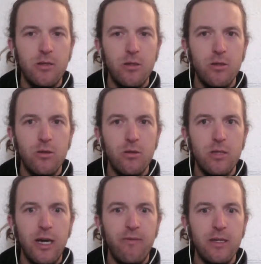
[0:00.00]
to
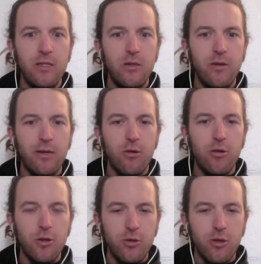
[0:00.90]
dive into
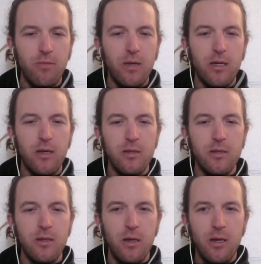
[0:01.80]
agriculturally,
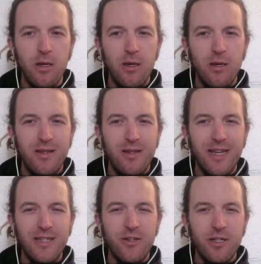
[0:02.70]
because the
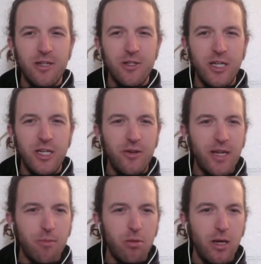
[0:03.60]
desert is such a
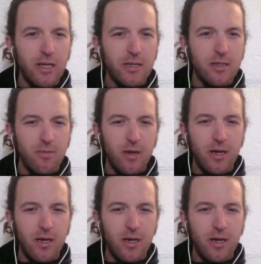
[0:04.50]
unique place.